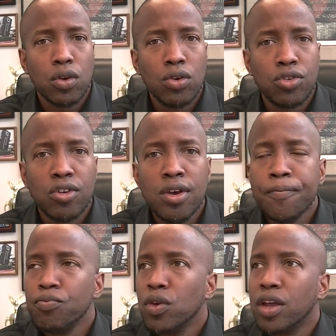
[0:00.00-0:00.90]
You see?
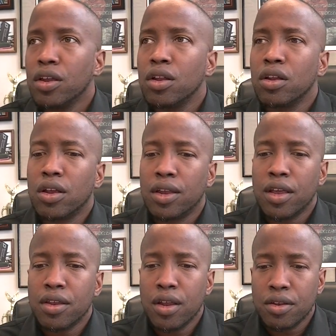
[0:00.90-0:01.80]

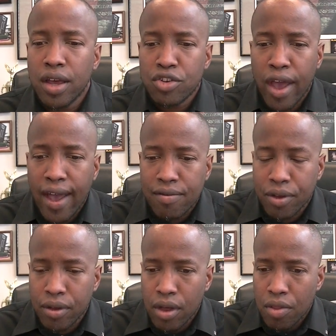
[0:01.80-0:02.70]
And you have
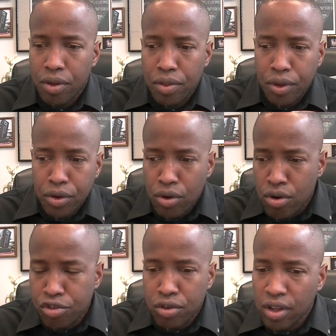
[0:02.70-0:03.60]
the
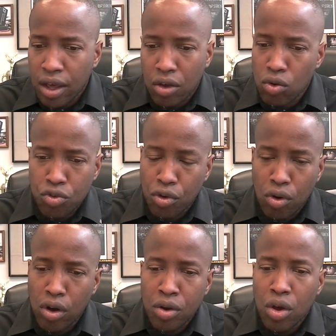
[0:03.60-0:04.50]
nurturing that goes
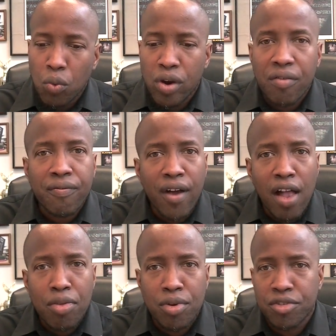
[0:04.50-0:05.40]
on when a
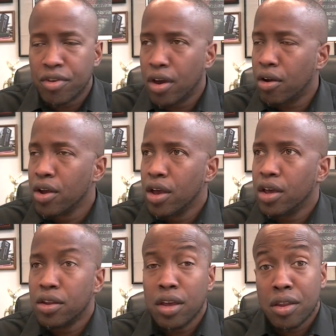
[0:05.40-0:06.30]
father is there,
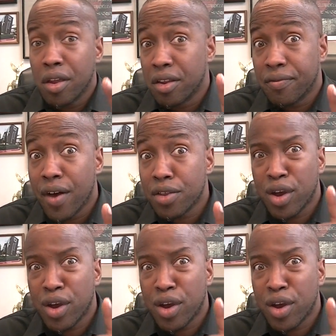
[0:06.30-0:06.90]
and a father